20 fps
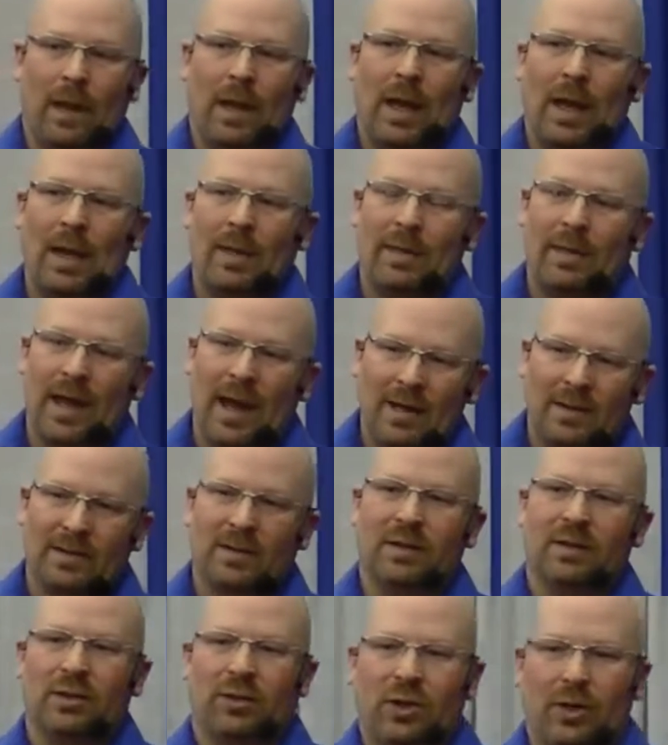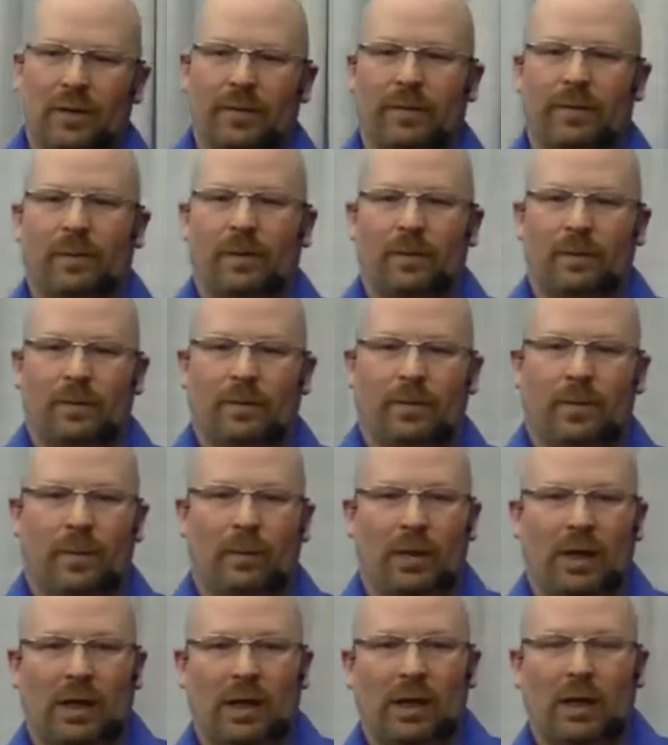And that's the shift for
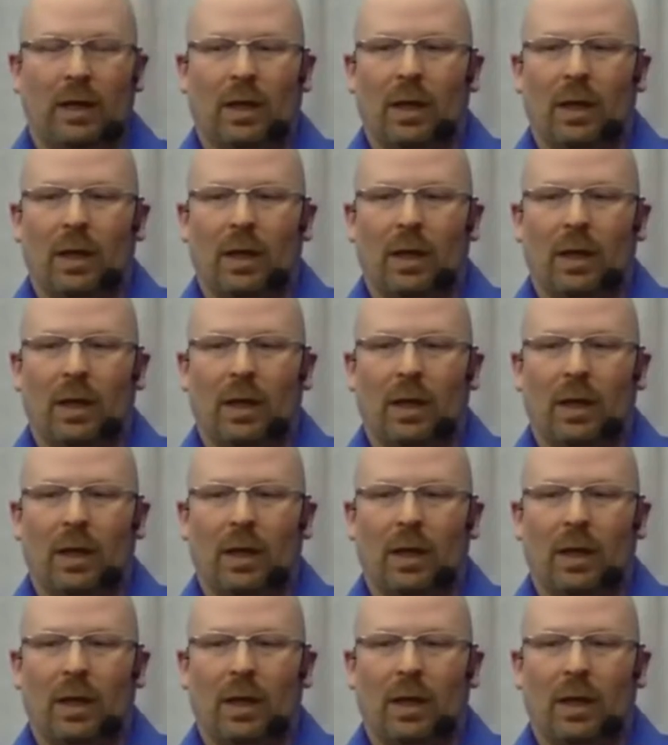me.